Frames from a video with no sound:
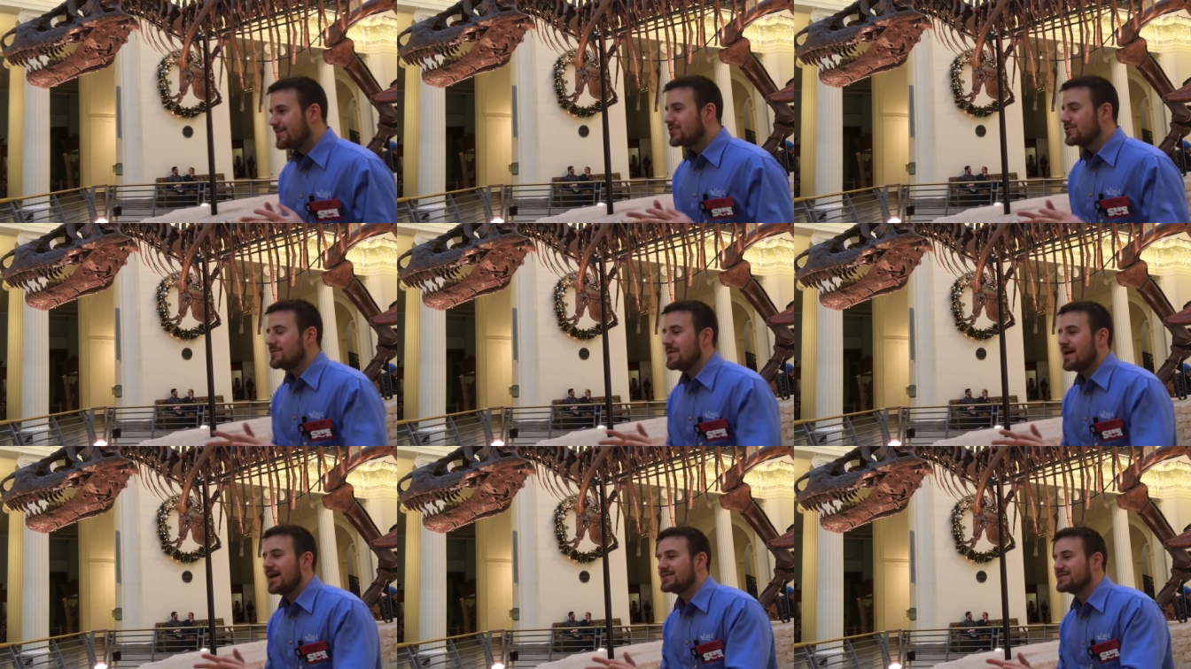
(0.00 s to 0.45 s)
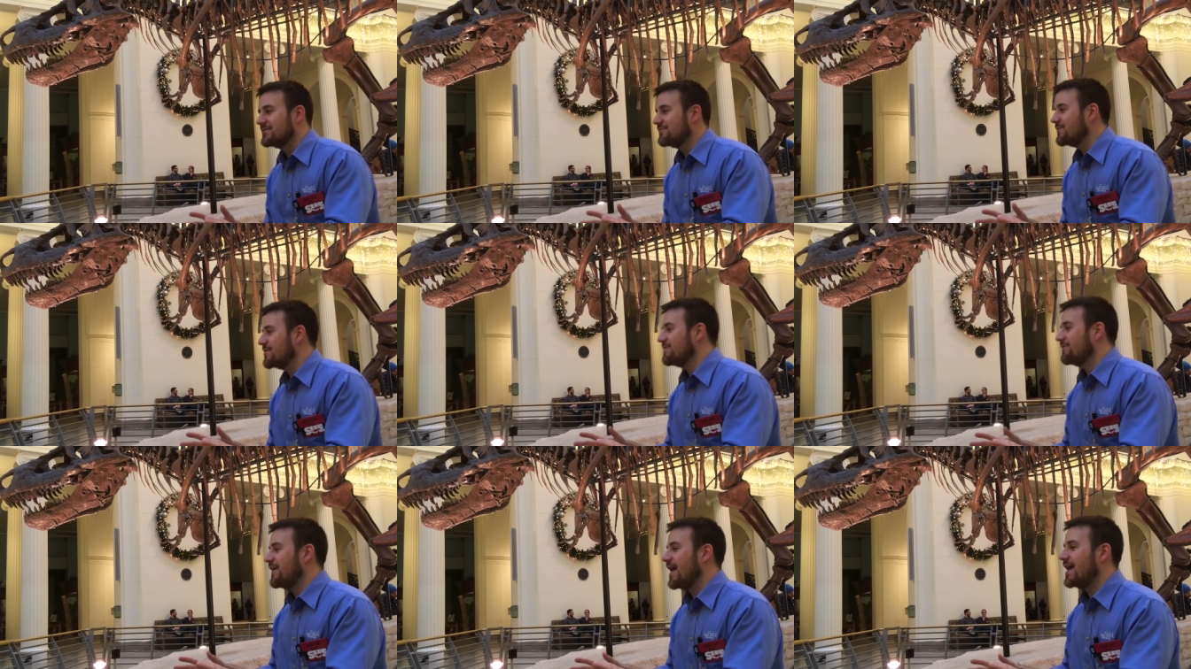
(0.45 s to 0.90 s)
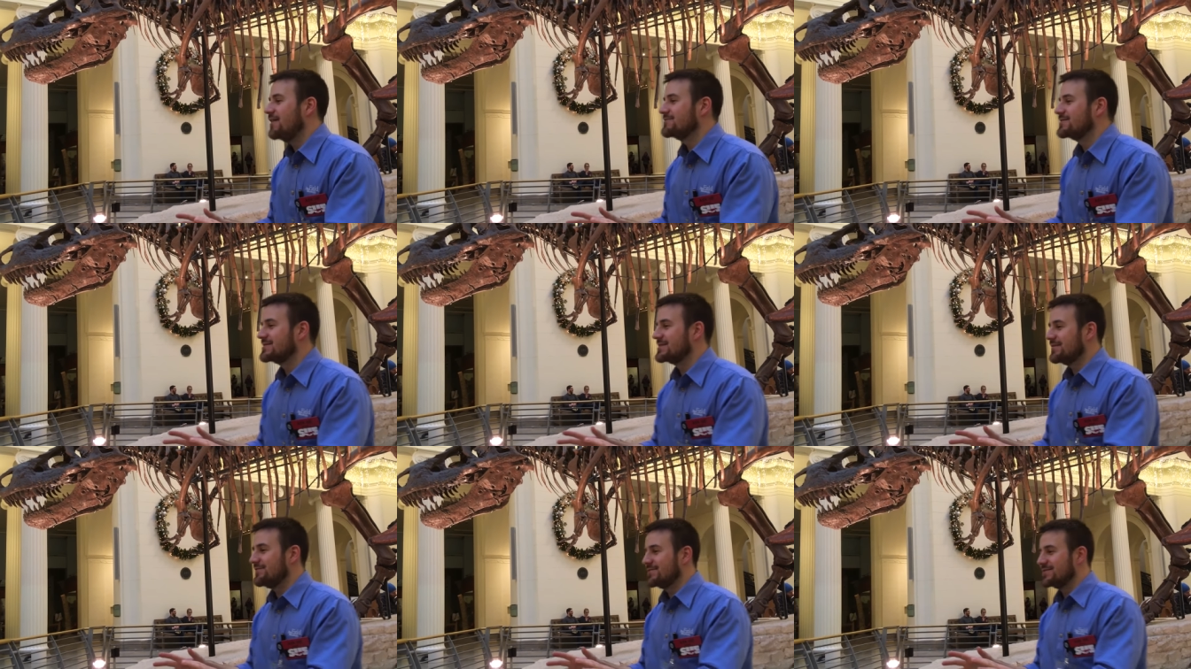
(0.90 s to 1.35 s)
Can you imagine if we found
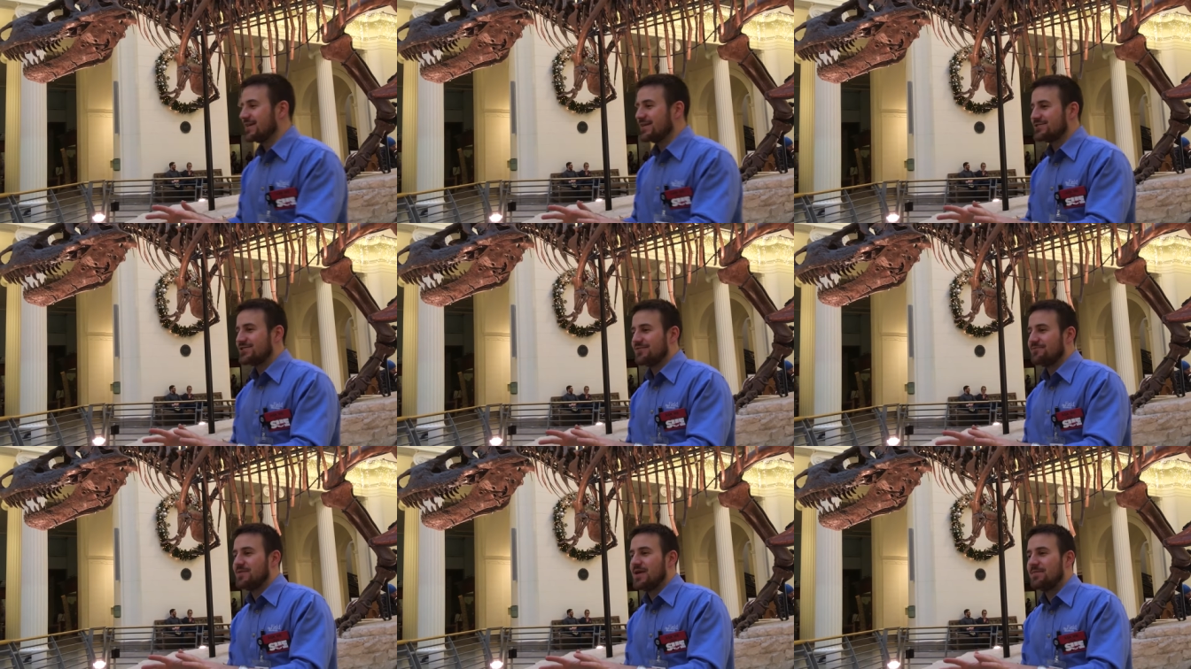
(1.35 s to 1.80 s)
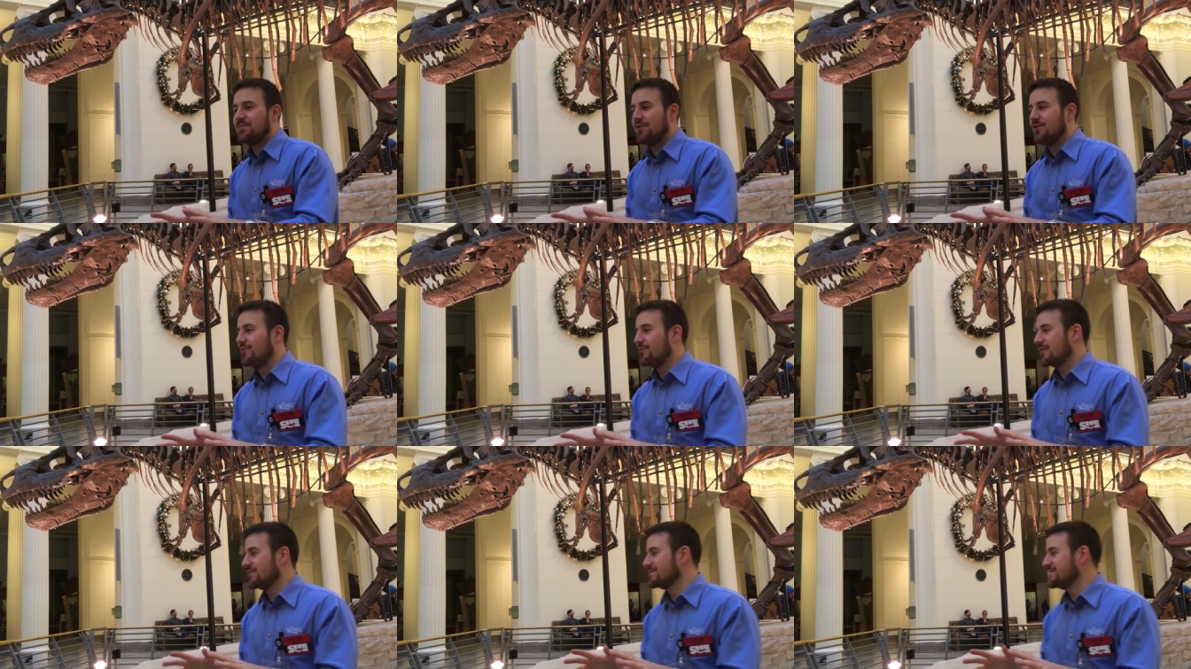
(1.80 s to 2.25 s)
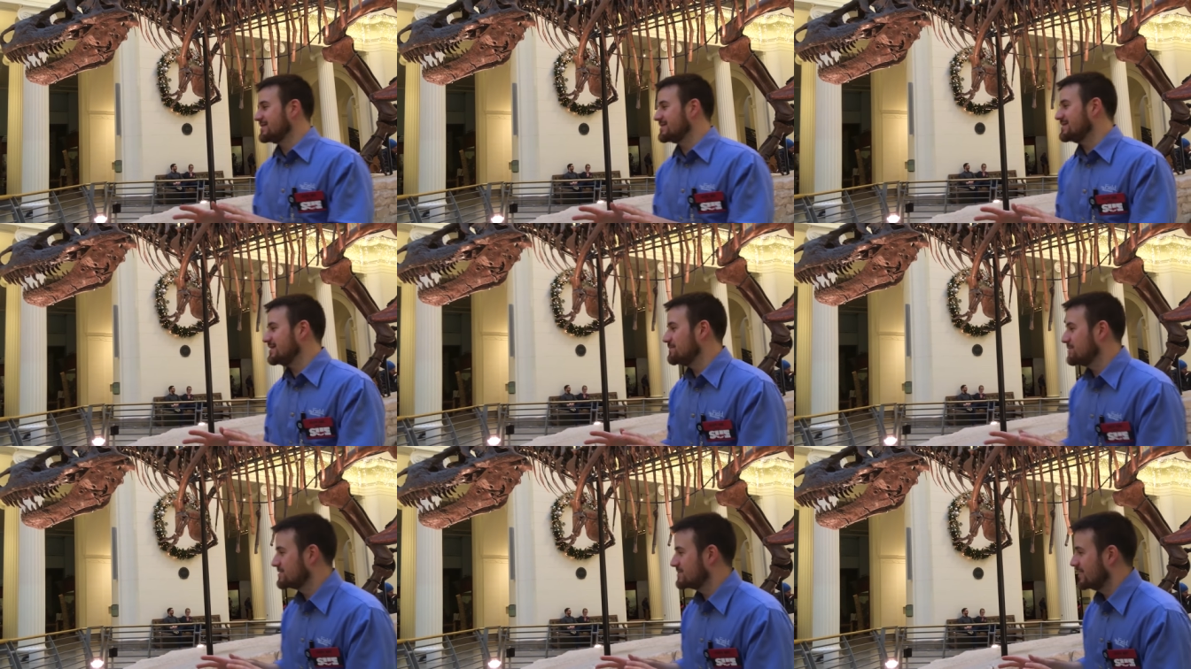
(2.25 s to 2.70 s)
a civilization of people where
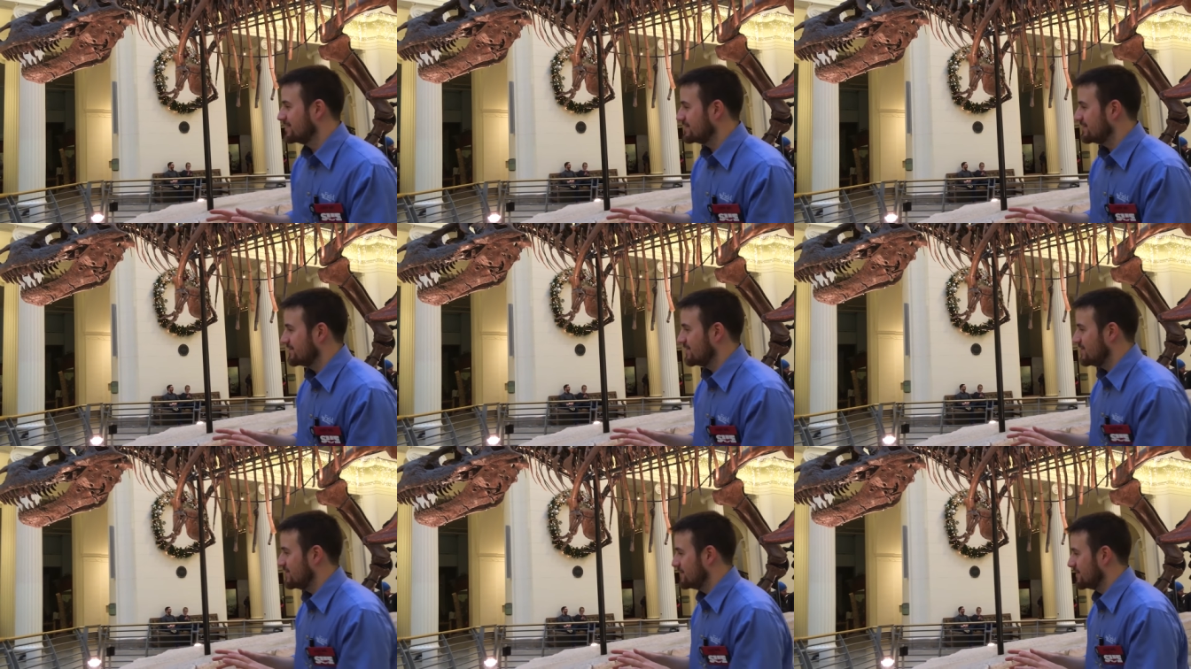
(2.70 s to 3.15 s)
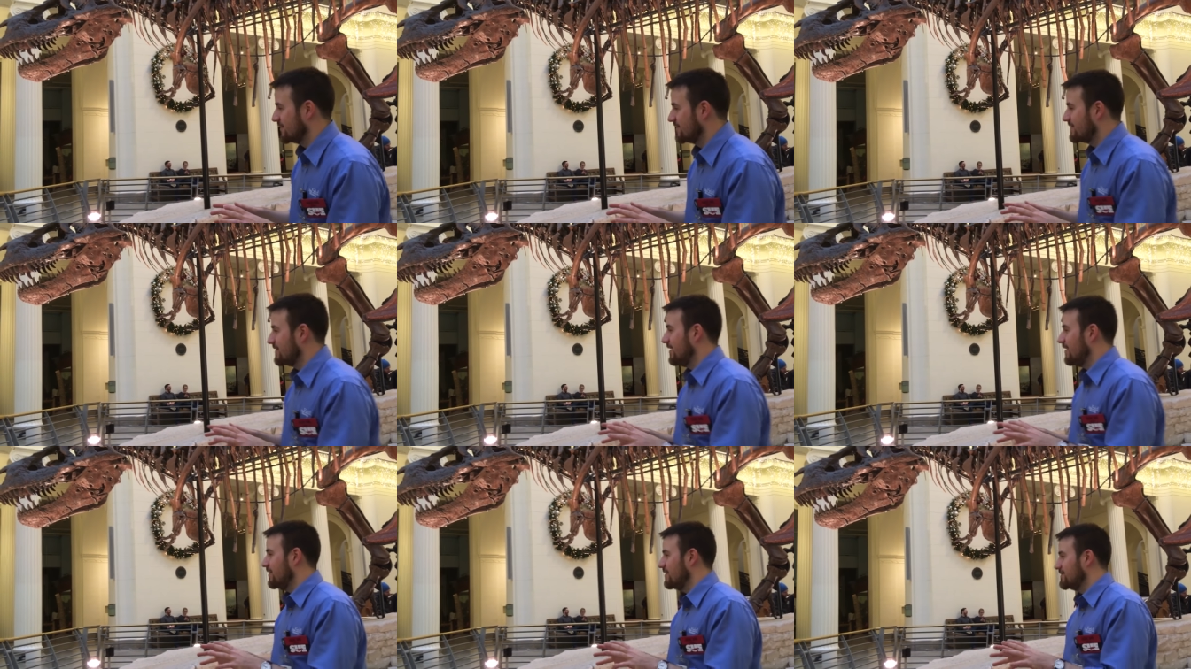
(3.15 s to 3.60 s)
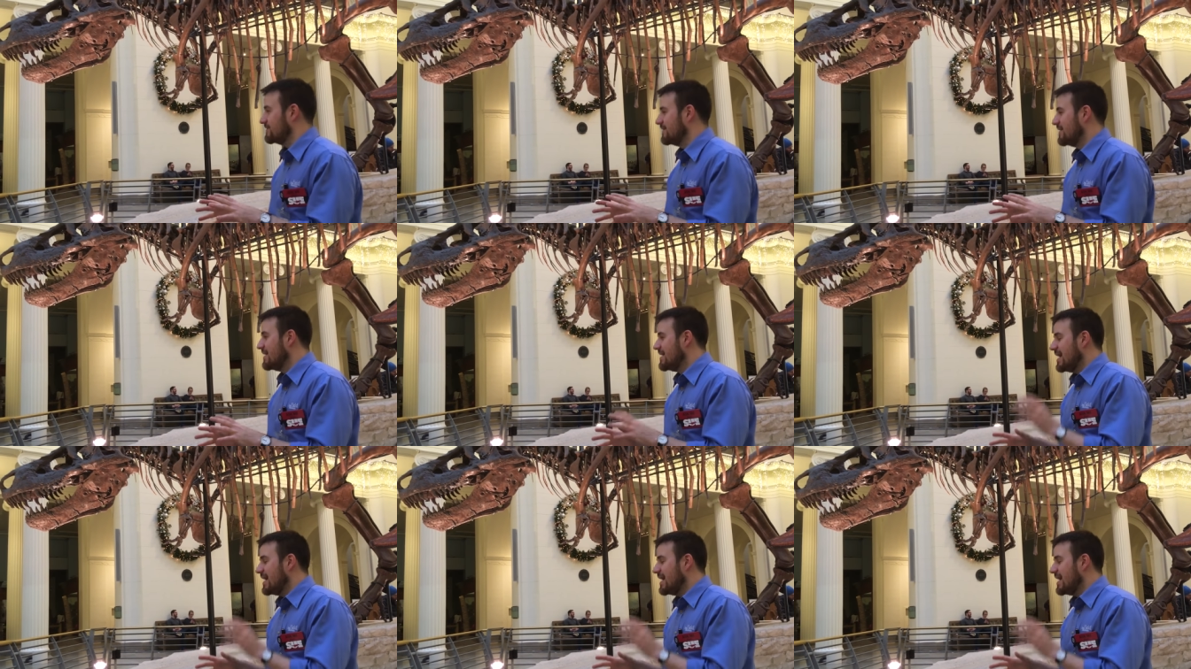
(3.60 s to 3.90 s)
60% of the human skulls